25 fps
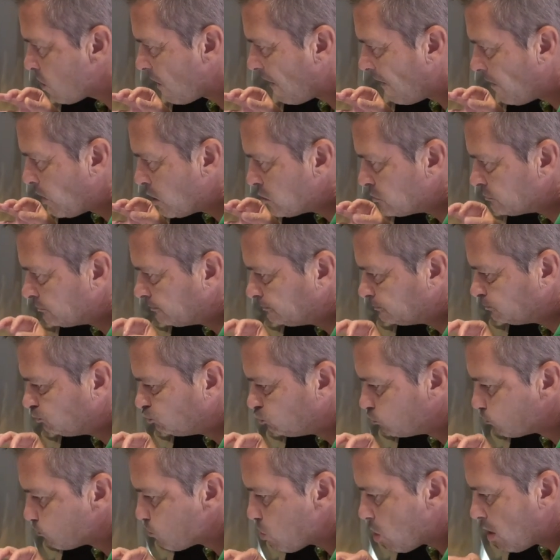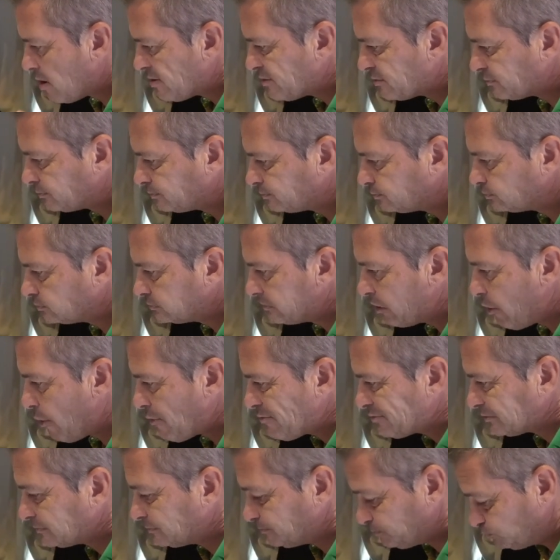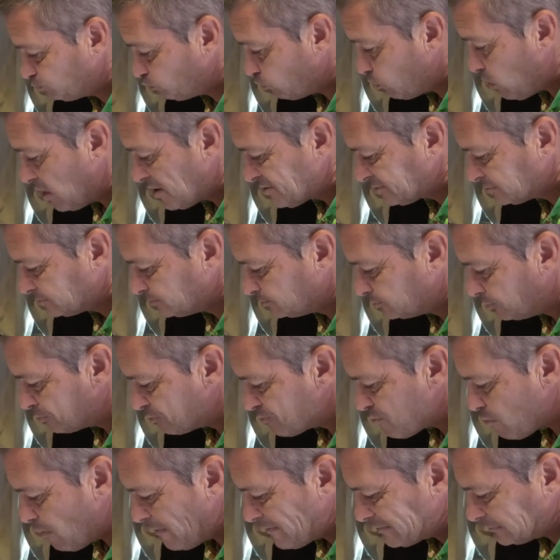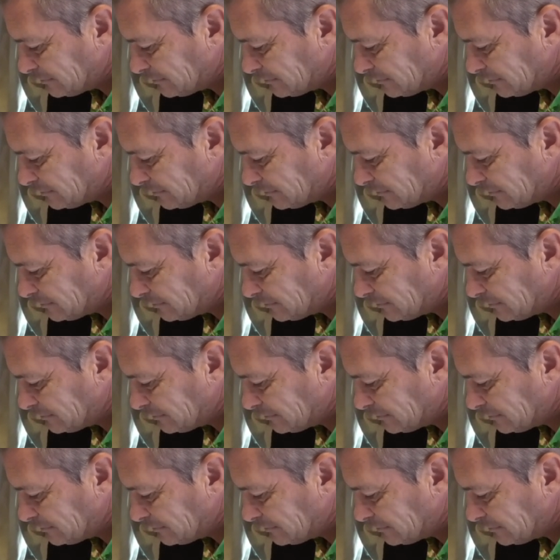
I have been waiting two hours for you to come in for dinner.